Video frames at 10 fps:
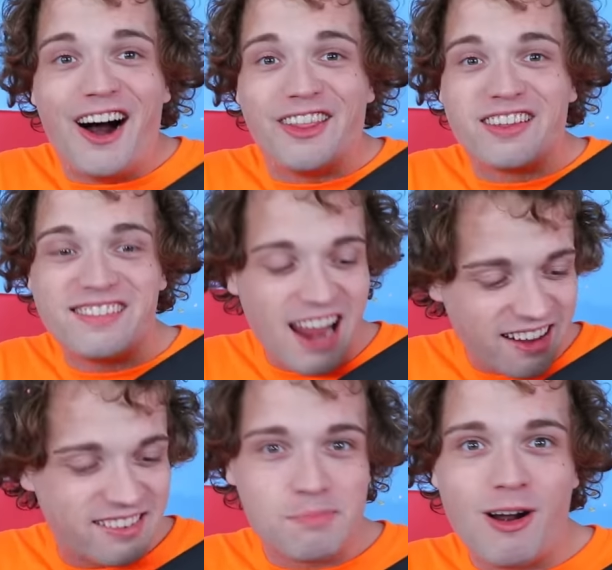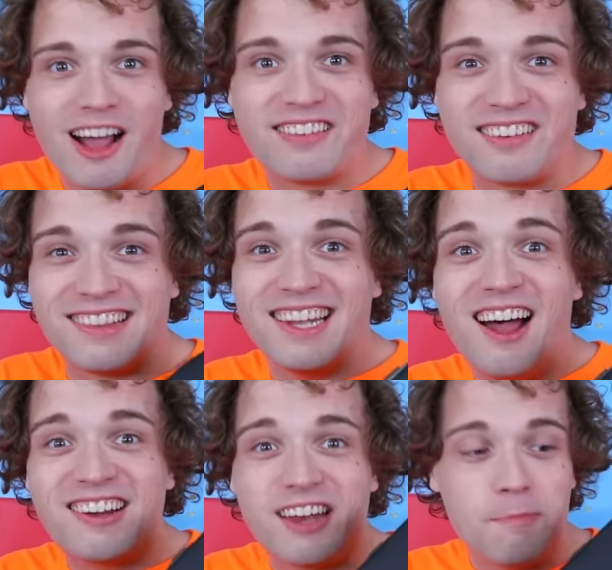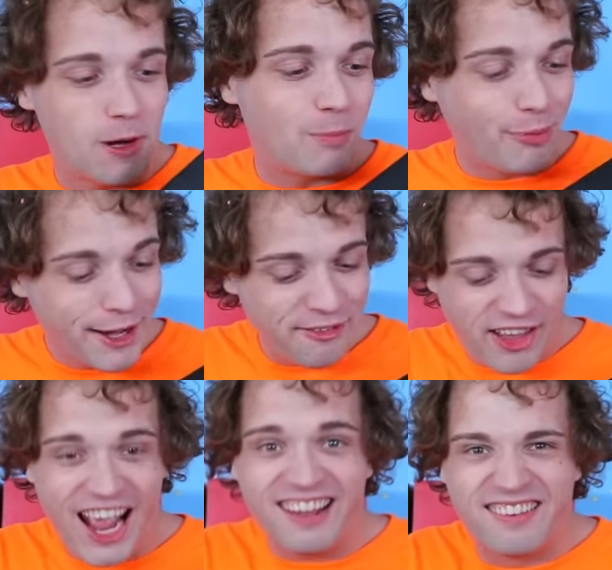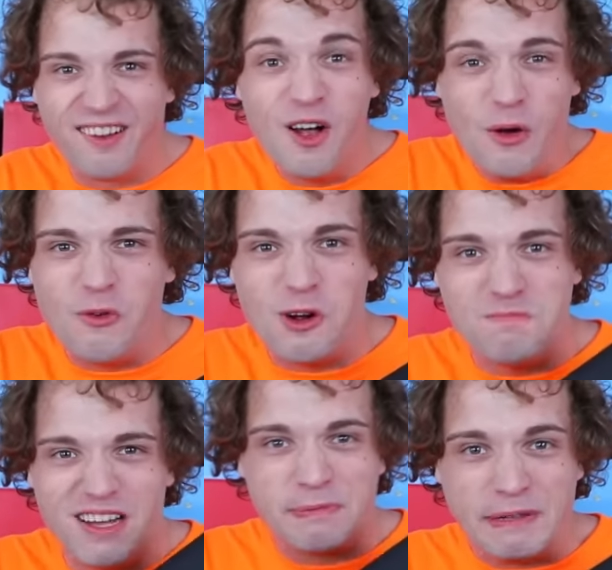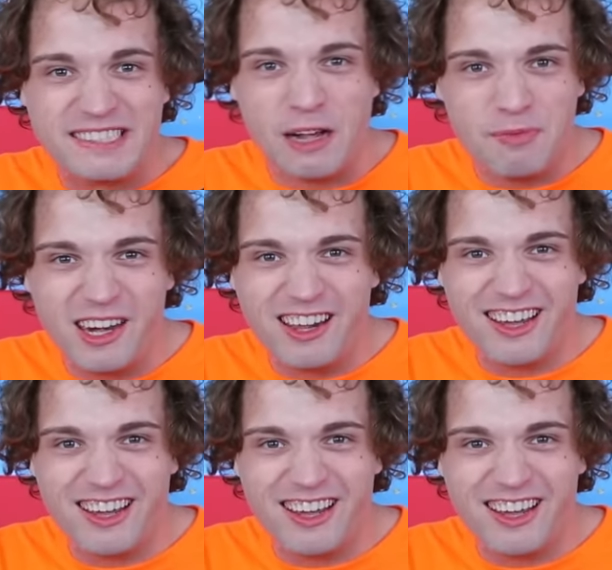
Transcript: oh, this next surprise is locked up in a briefcase. Ooh, it must be something